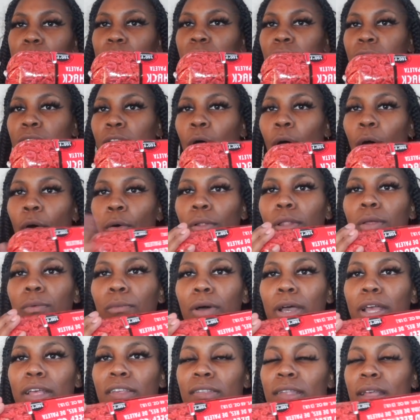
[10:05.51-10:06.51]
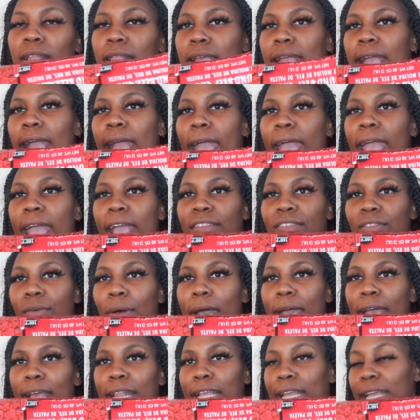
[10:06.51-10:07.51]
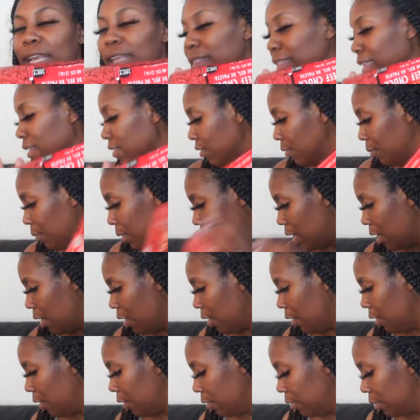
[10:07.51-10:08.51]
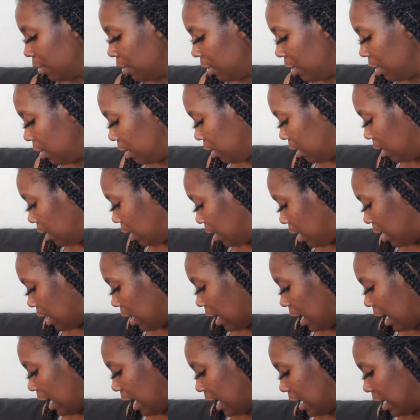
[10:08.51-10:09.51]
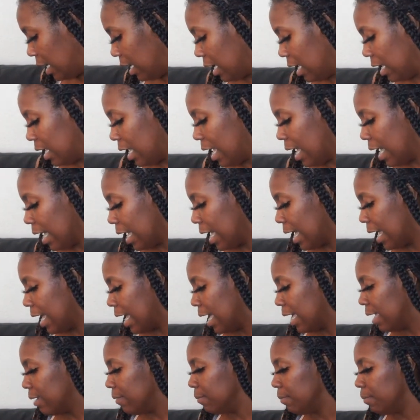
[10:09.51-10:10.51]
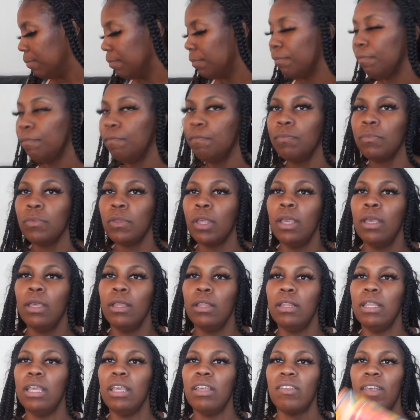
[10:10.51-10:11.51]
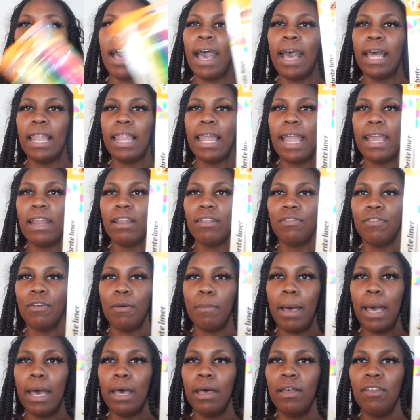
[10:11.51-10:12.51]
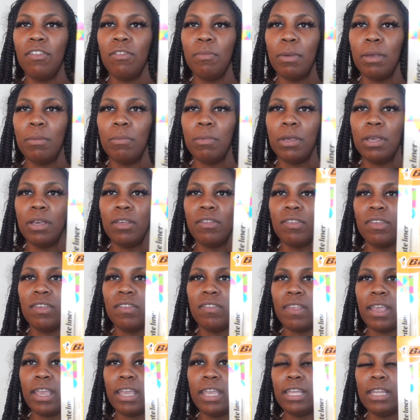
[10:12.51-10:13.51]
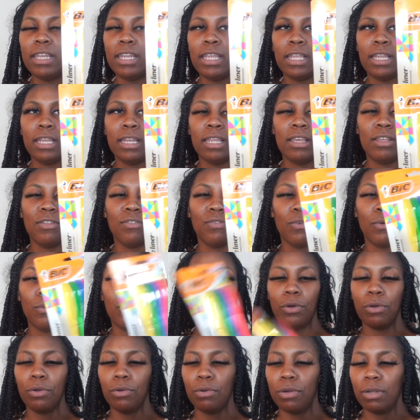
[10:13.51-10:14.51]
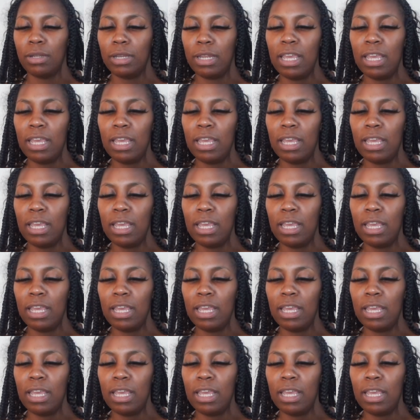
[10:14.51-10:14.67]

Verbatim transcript: This is the only ones that they had, so I had to get this one, y'all. And then I got these highlighters for my husband because he said he need these for work.